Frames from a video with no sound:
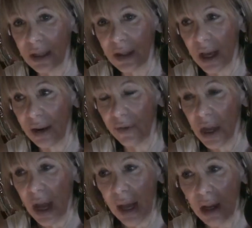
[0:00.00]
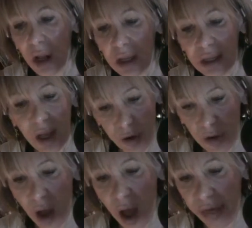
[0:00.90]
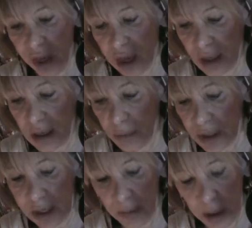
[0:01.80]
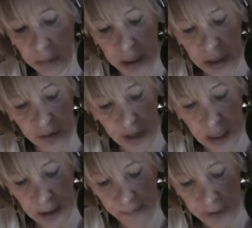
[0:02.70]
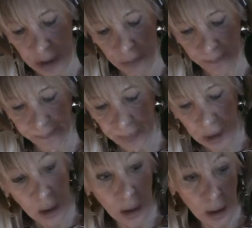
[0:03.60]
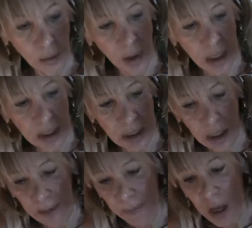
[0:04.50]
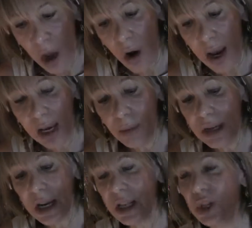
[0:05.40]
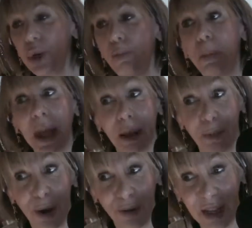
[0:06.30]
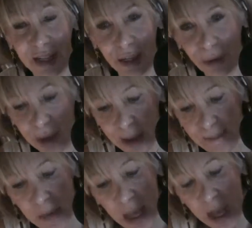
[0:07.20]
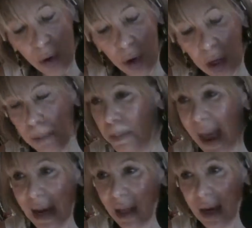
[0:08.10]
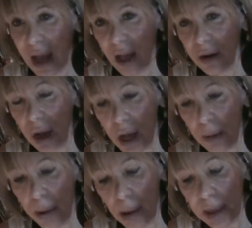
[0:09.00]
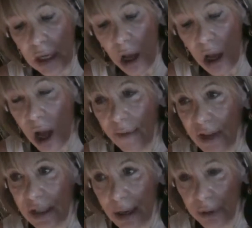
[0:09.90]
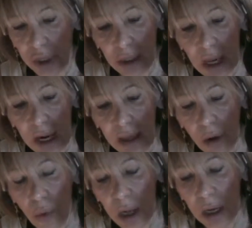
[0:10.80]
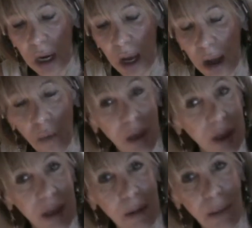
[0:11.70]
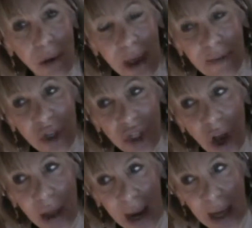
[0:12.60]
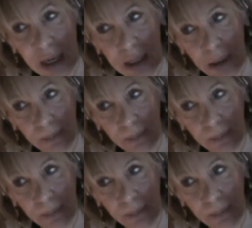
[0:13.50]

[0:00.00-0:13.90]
As kind of, I call it Southern Gothic, except it's Lebanon, Pennsylvania. So. What can I tell you? All right, let me tell you the two big movies of the week who are going to battle it out, probably to knock off Inception. And I think one, they both have a shot at it.